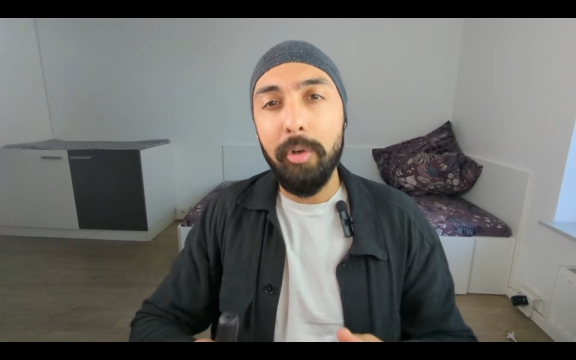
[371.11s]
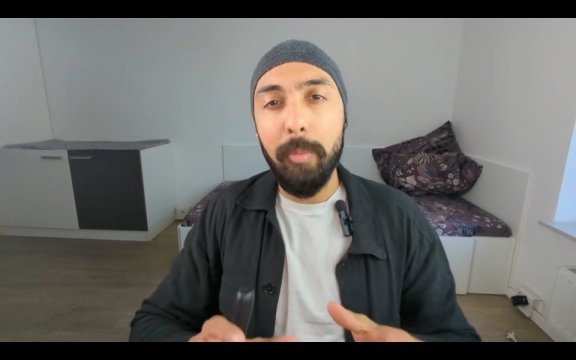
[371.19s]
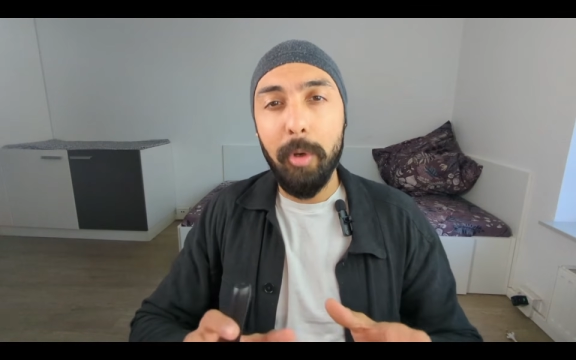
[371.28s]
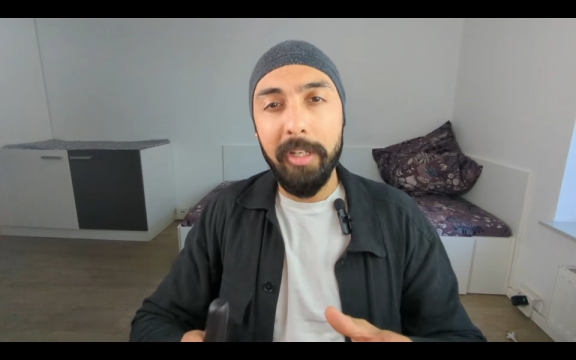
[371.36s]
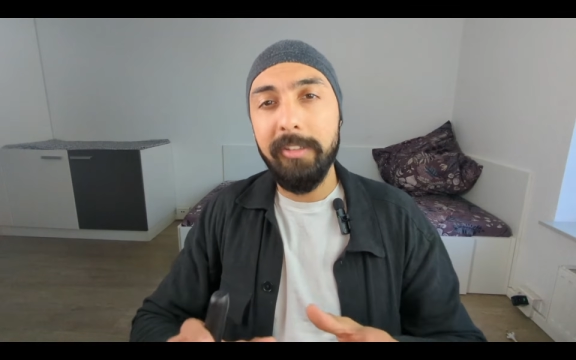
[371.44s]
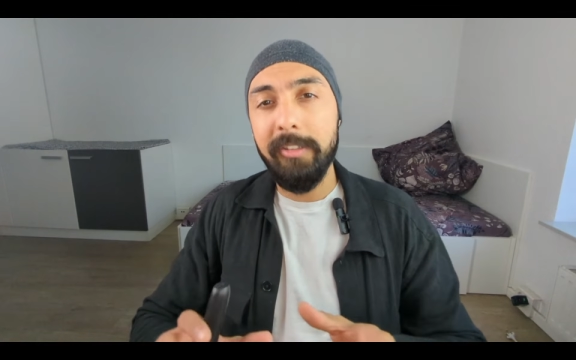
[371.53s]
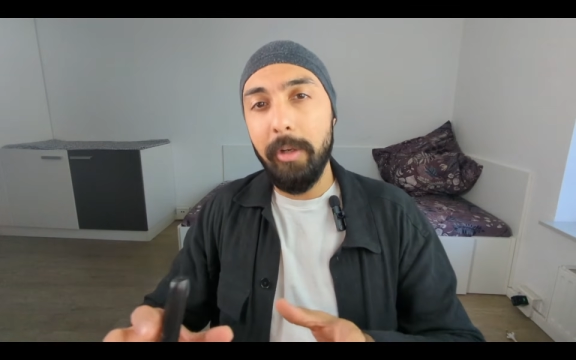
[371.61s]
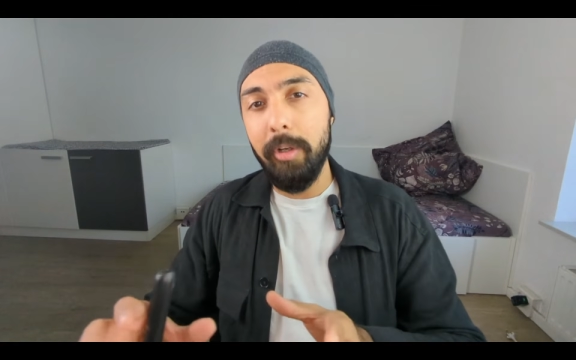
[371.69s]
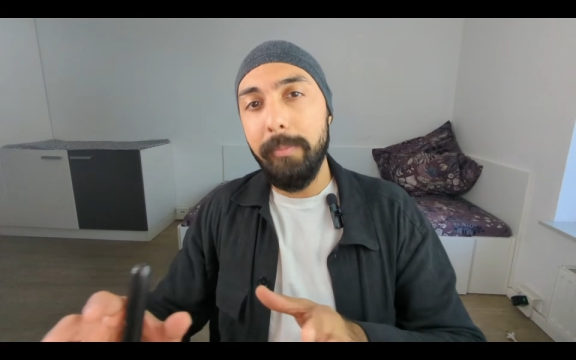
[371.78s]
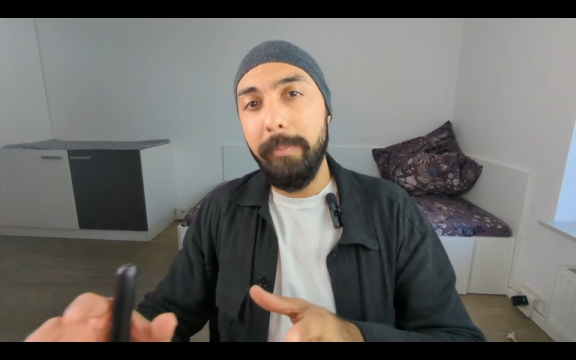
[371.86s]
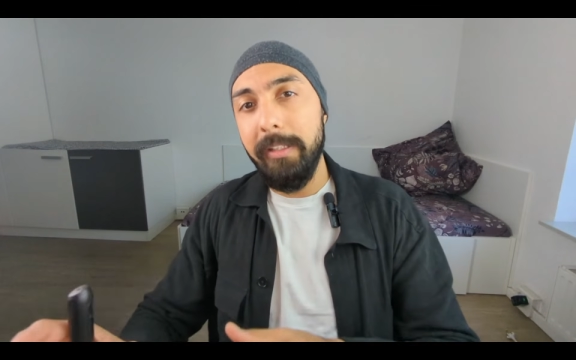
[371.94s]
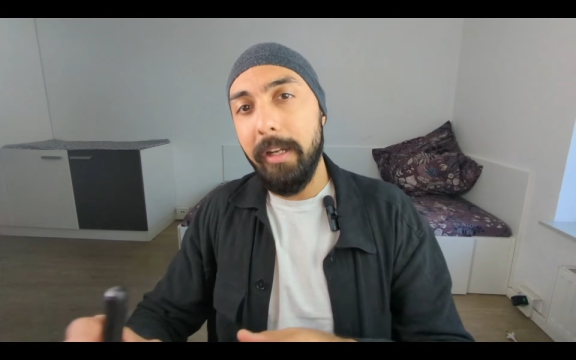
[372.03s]
robotics
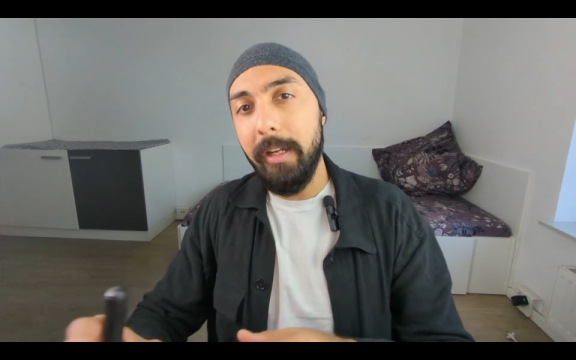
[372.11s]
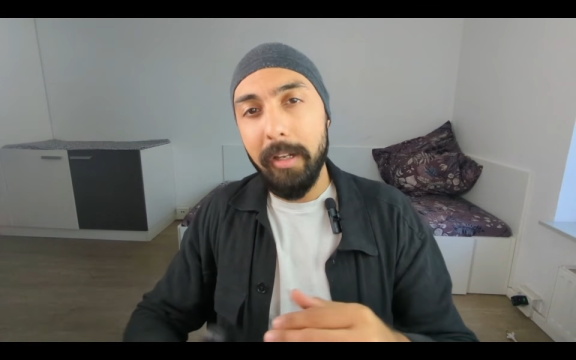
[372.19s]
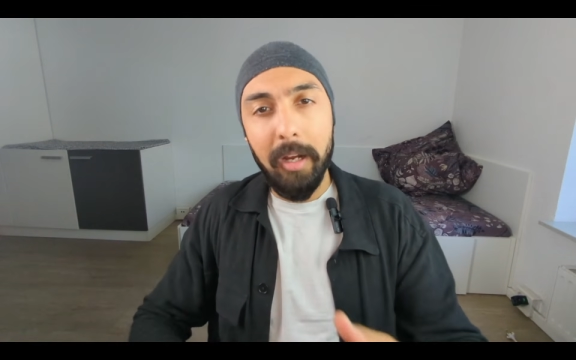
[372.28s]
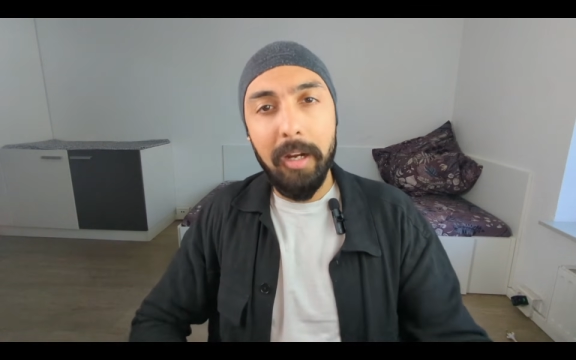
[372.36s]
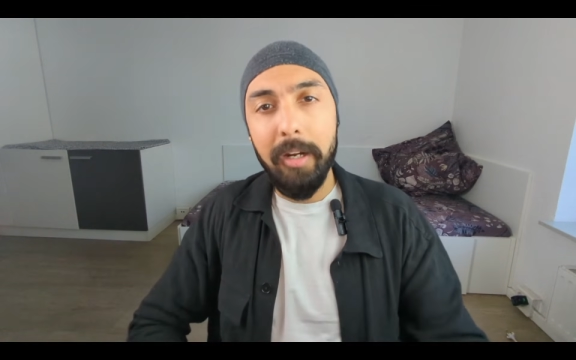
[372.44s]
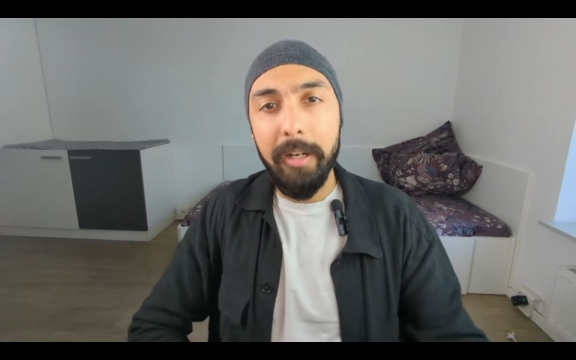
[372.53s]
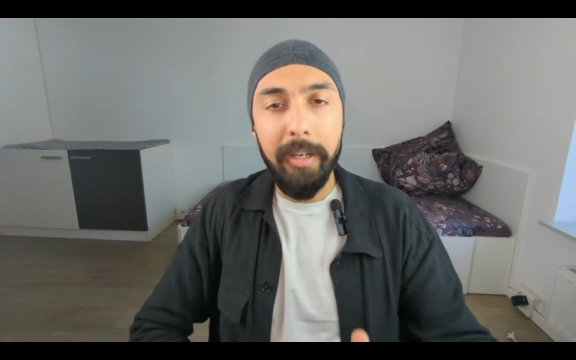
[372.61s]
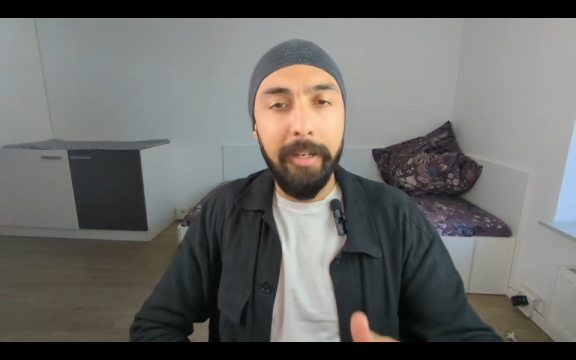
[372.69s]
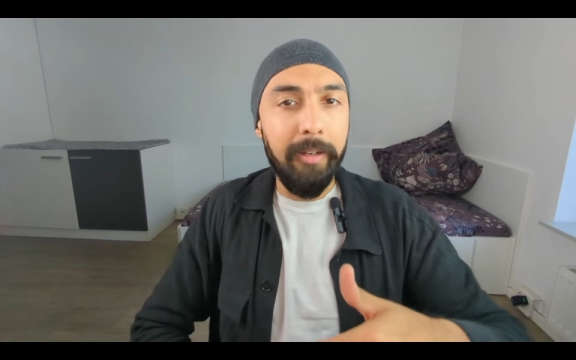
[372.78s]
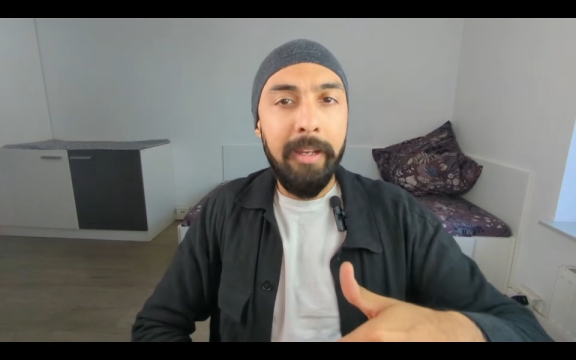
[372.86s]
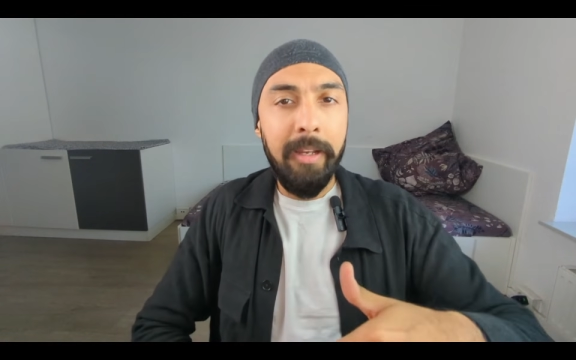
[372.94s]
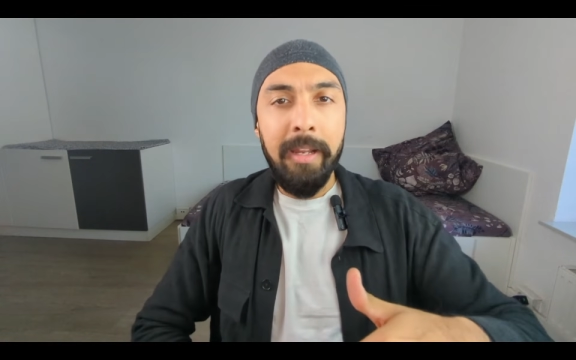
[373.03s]
cannot be that hard, and